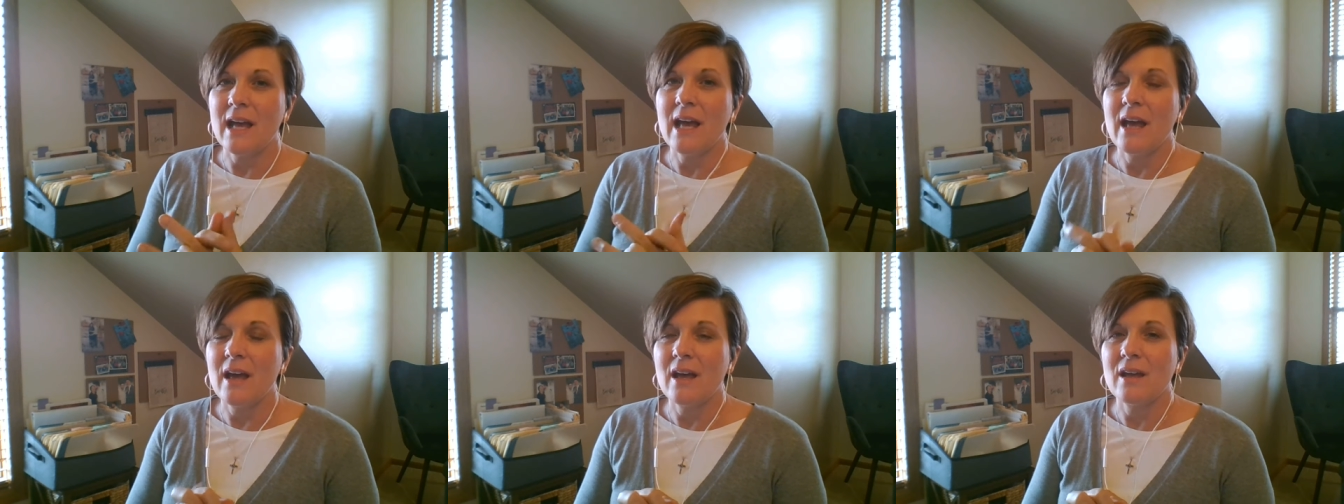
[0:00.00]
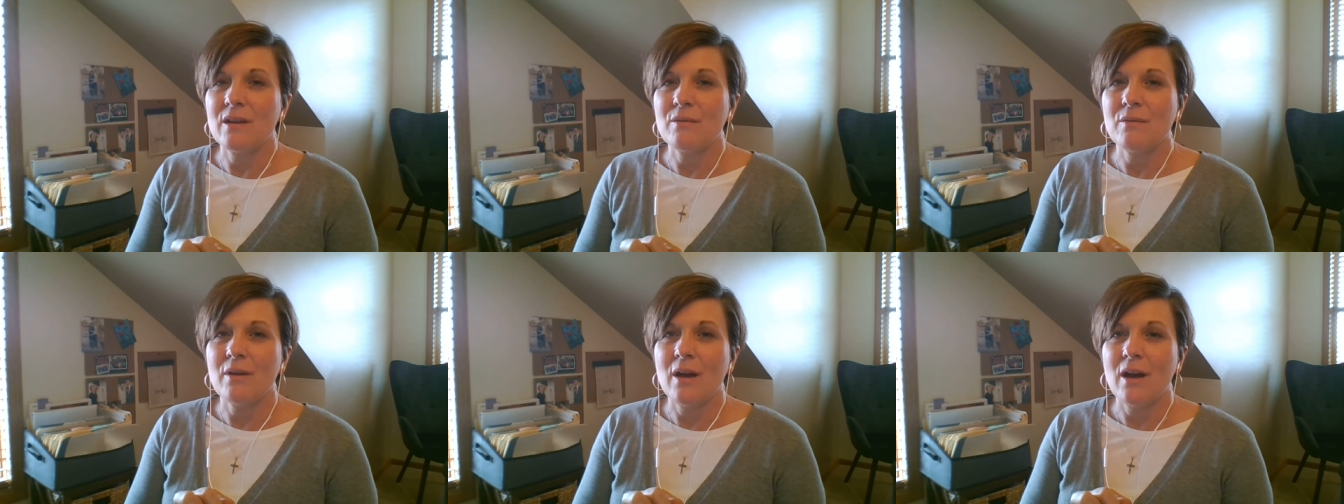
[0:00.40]

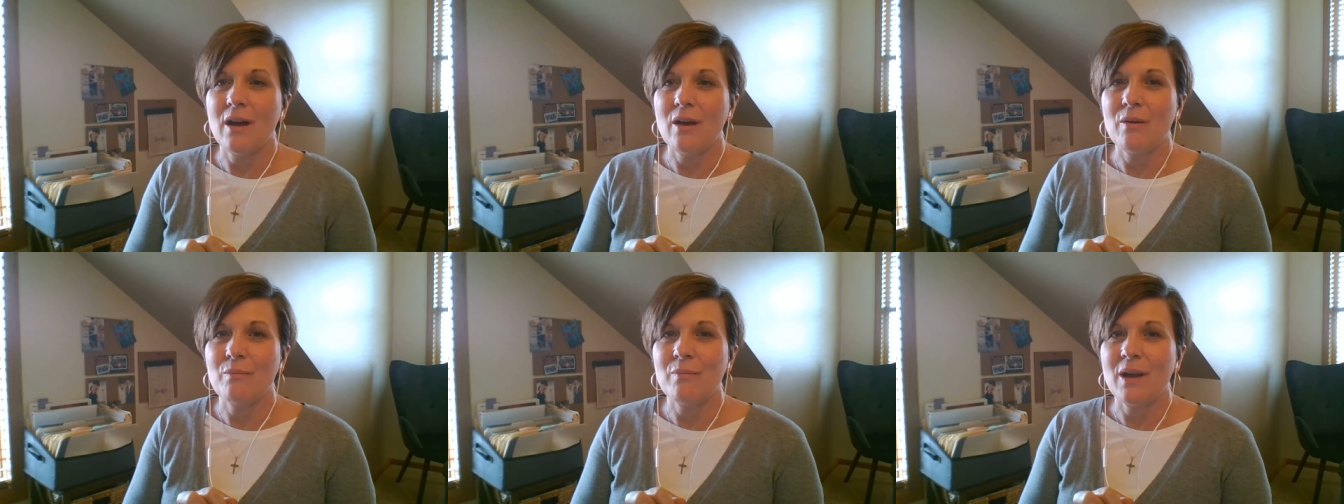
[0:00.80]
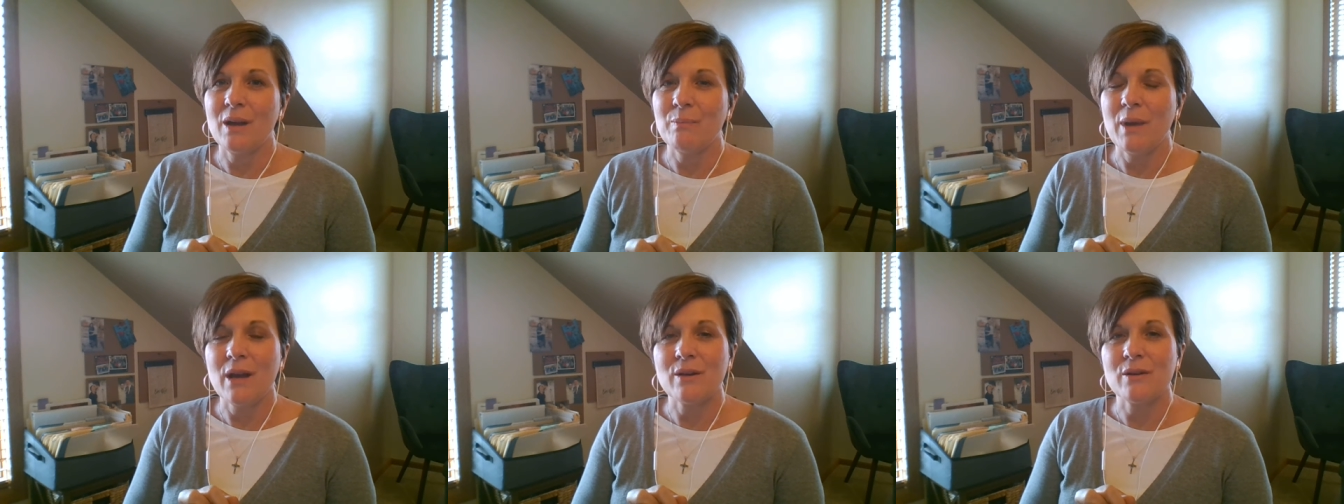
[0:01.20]
and uh,
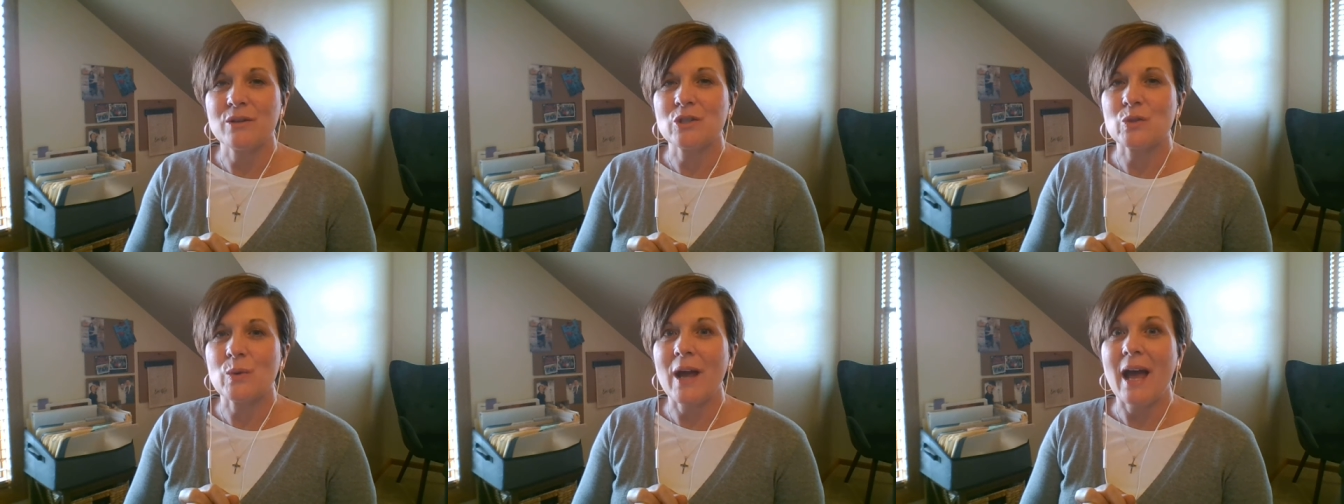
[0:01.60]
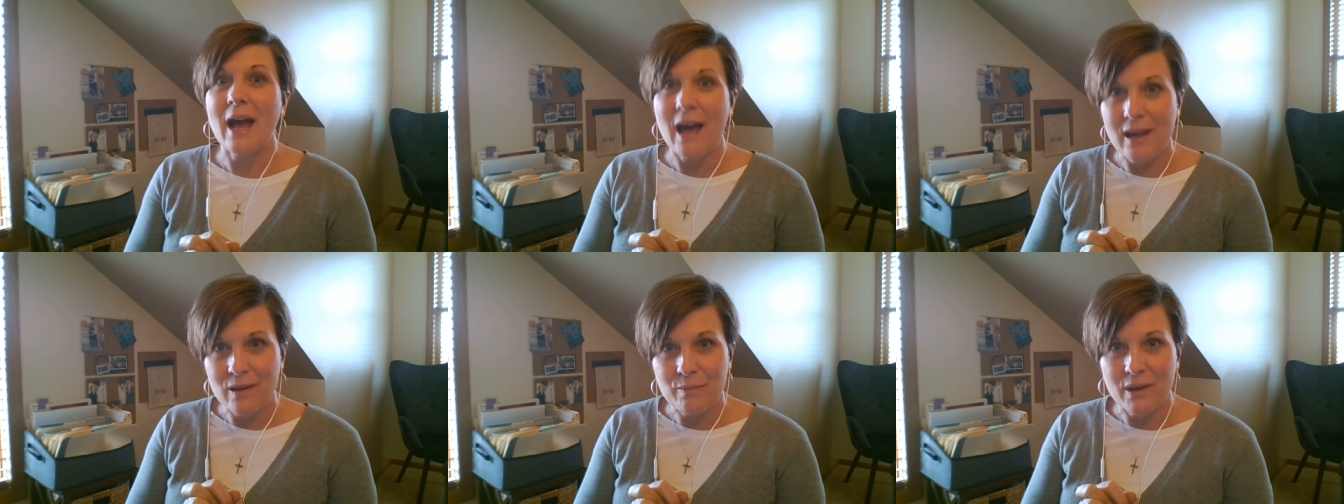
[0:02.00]
my parents were
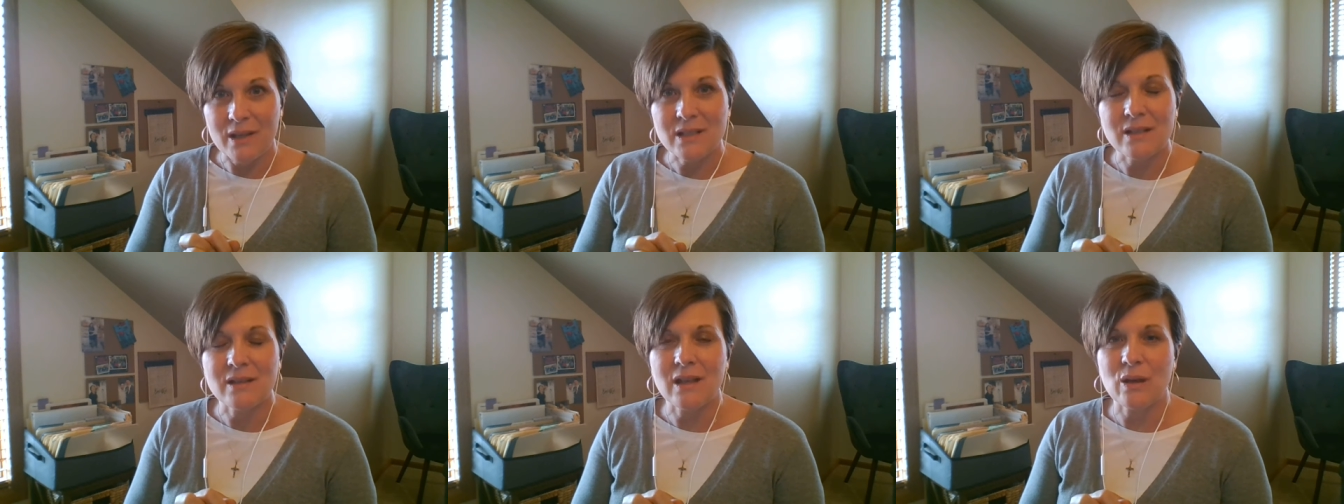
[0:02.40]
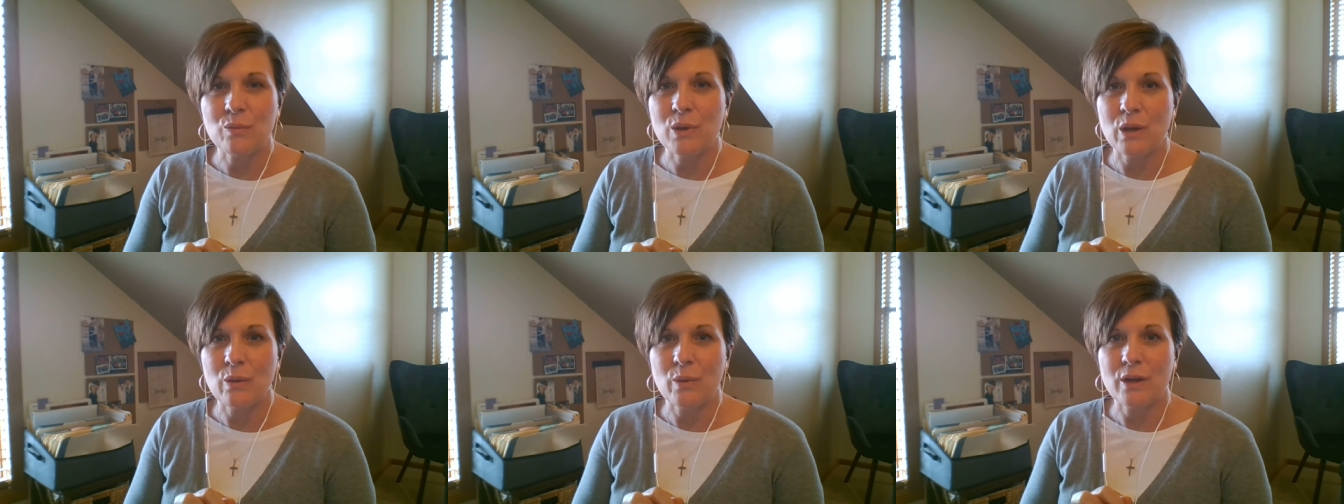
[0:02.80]
adamant that
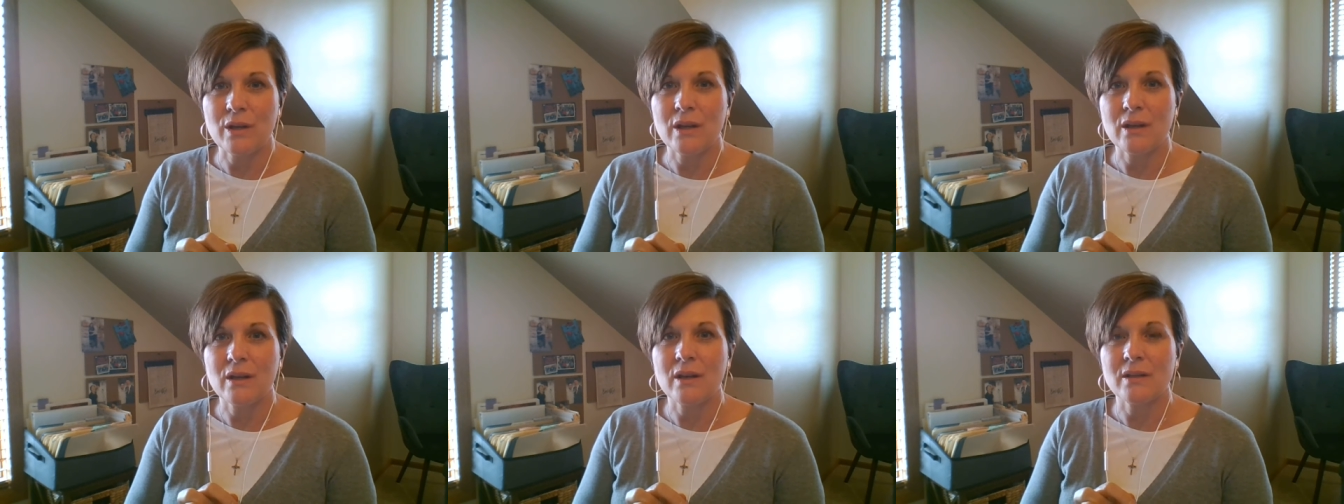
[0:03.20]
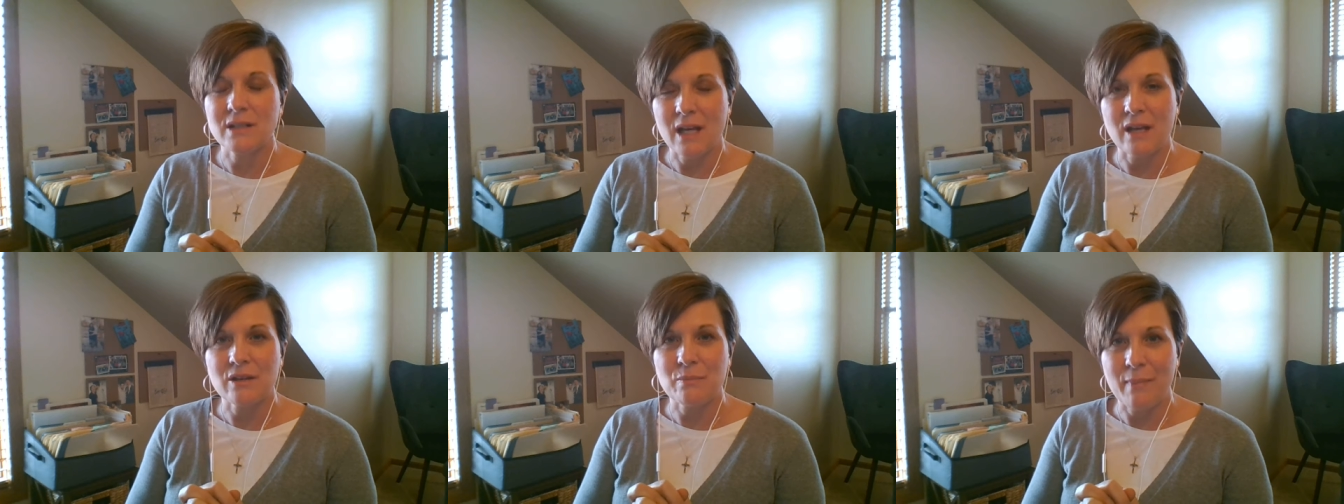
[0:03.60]
we would
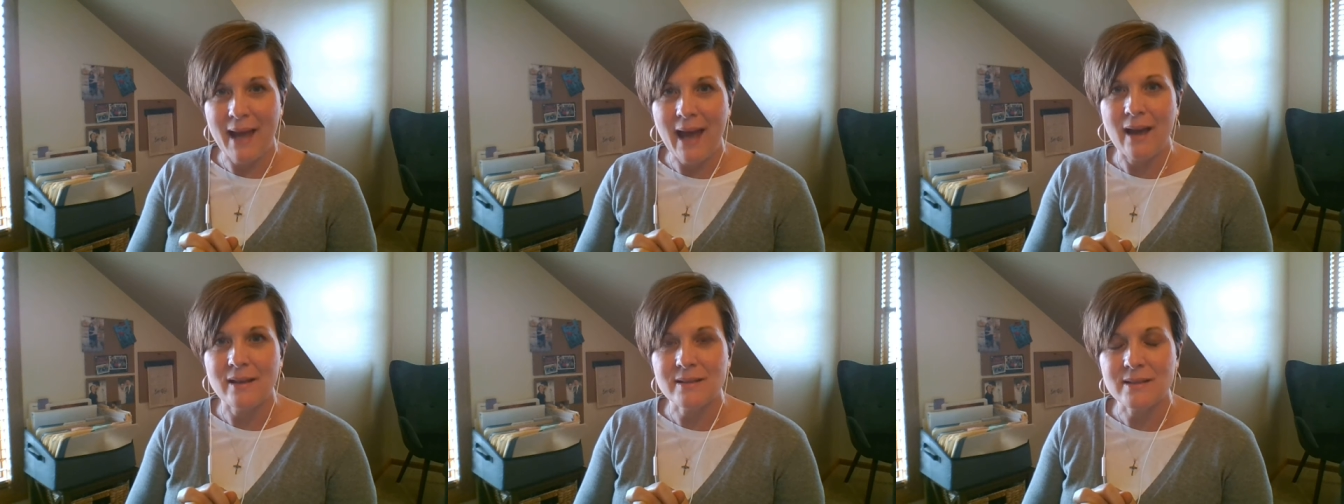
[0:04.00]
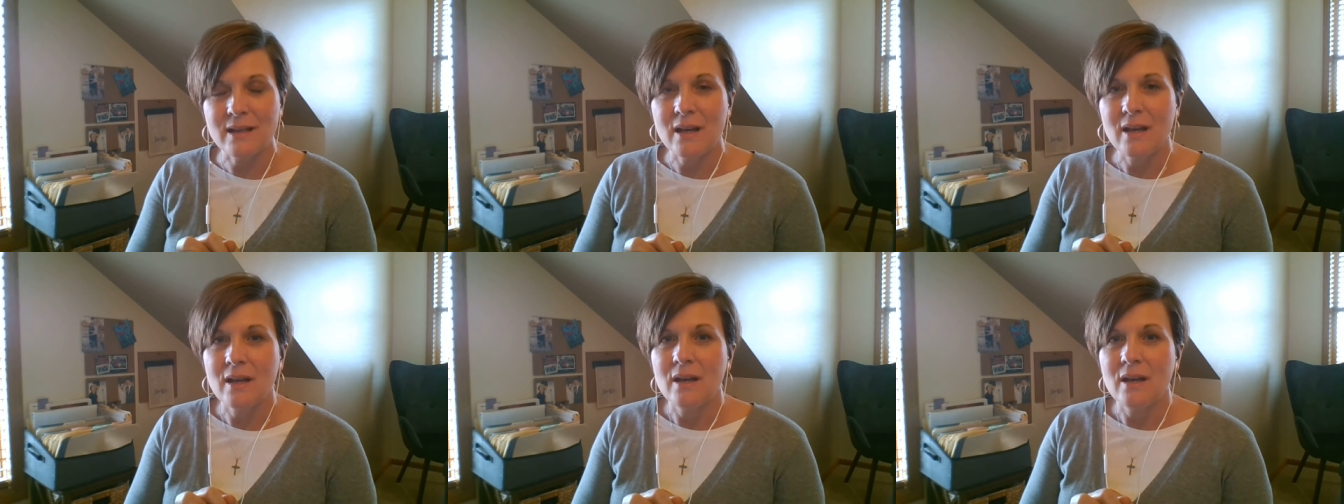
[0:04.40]
attend mass,